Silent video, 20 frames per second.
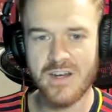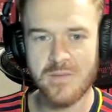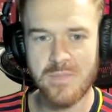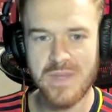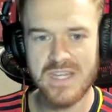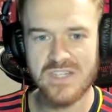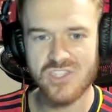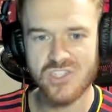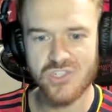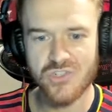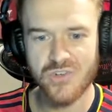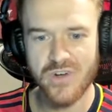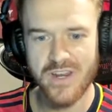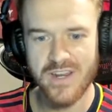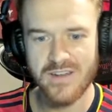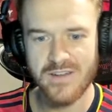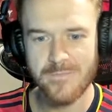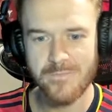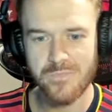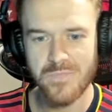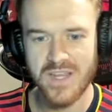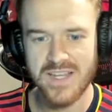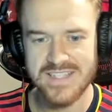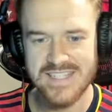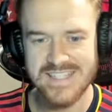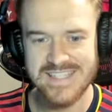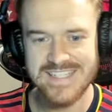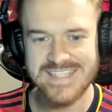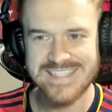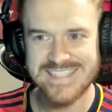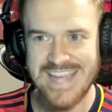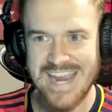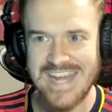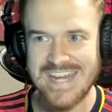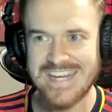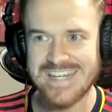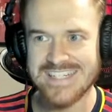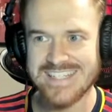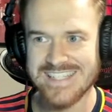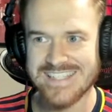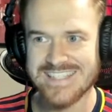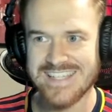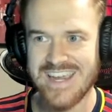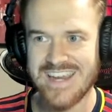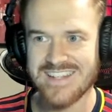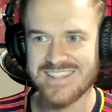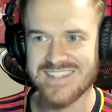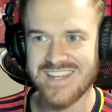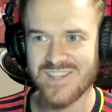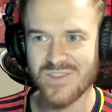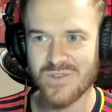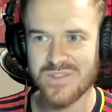unbeaten streak because it's exciting to say St.